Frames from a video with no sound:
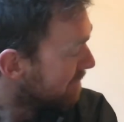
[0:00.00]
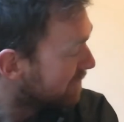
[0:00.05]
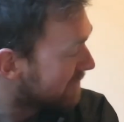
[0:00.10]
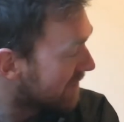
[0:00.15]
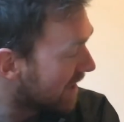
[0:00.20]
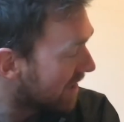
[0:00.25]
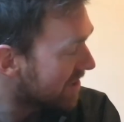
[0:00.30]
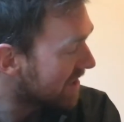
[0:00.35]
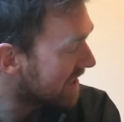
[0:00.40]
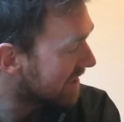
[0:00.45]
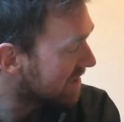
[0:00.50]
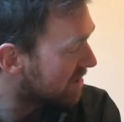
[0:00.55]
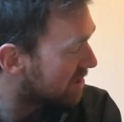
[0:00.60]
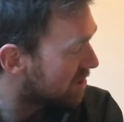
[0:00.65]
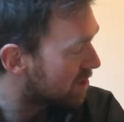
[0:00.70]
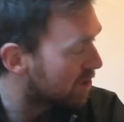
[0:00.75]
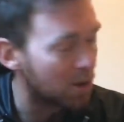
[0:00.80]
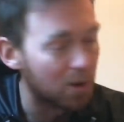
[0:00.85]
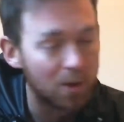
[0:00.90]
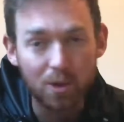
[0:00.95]
Nothing
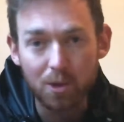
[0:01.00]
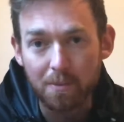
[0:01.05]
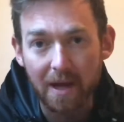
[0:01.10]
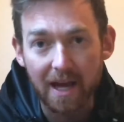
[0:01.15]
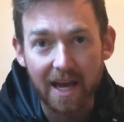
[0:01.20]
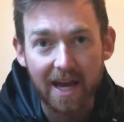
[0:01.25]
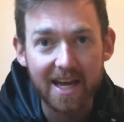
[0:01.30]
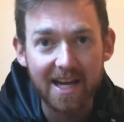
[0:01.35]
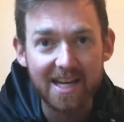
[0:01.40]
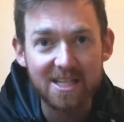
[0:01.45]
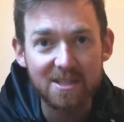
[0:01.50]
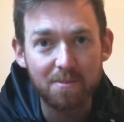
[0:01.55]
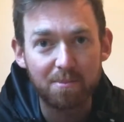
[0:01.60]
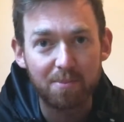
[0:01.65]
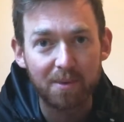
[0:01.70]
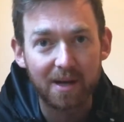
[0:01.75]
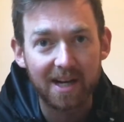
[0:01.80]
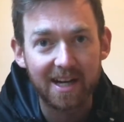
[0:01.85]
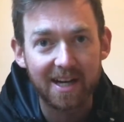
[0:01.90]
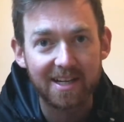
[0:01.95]
too bad,
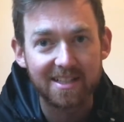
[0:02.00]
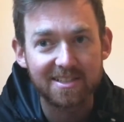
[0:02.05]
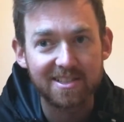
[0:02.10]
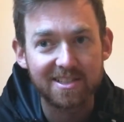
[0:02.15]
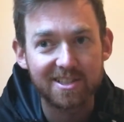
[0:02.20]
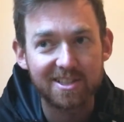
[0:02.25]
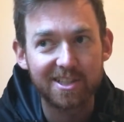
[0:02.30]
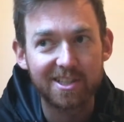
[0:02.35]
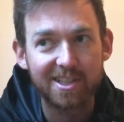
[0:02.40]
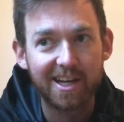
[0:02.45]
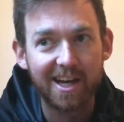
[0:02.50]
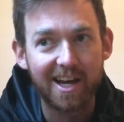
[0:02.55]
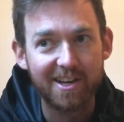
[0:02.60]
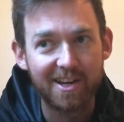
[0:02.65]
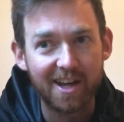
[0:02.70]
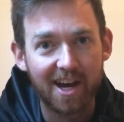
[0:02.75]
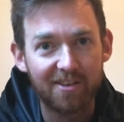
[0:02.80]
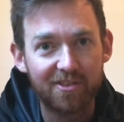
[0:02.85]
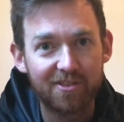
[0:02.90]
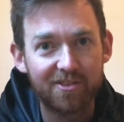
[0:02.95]
but
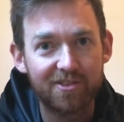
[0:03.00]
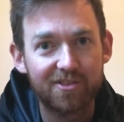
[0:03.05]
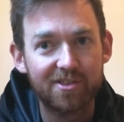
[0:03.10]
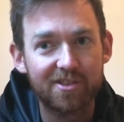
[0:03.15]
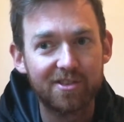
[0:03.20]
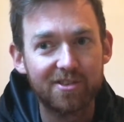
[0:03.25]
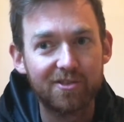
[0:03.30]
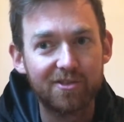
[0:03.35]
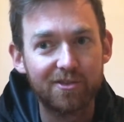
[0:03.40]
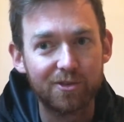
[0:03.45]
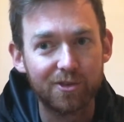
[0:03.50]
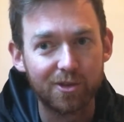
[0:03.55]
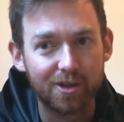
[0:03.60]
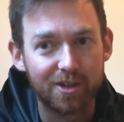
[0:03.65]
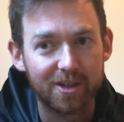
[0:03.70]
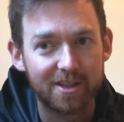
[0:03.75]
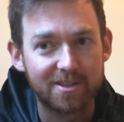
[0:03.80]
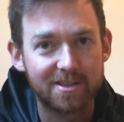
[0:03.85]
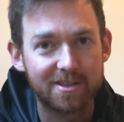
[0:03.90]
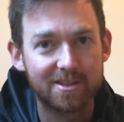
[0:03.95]
enough for
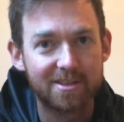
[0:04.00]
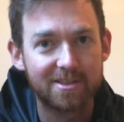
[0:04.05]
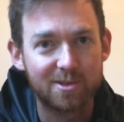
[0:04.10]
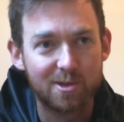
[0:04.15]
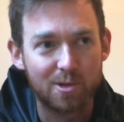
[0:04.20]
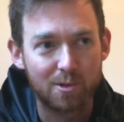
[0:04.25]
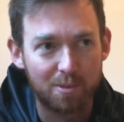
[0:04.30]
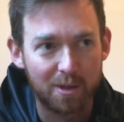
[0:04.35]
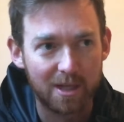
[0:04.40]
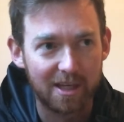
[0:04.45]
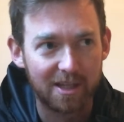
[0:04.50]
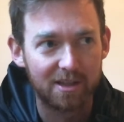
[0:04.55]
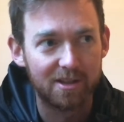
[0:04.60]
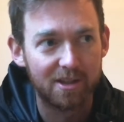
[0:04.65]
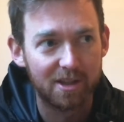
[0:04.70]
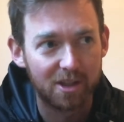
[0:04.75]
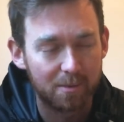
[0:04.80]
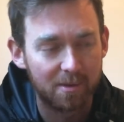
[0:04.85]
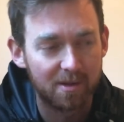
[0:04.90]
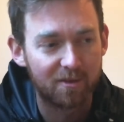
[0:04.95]
it to be a
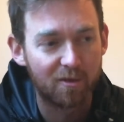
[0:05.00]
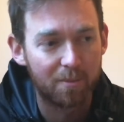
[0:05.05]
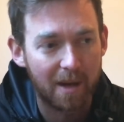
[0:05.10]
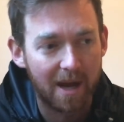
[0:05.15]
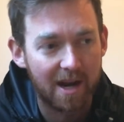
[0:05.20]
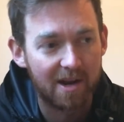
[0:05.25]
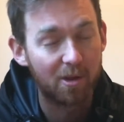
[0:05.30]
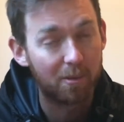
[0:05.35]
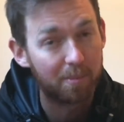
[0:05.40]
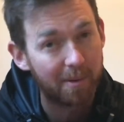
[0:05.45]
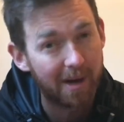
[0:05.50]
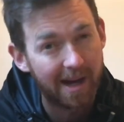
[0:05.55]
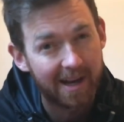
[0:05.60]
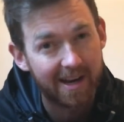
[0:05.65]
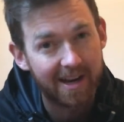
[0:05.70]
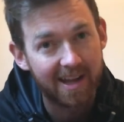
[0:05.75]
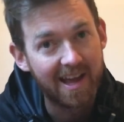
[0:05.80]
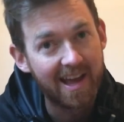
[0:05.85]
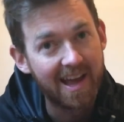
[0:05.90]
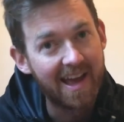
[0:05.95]
little bit of a pain in the
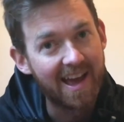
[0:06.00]
butt.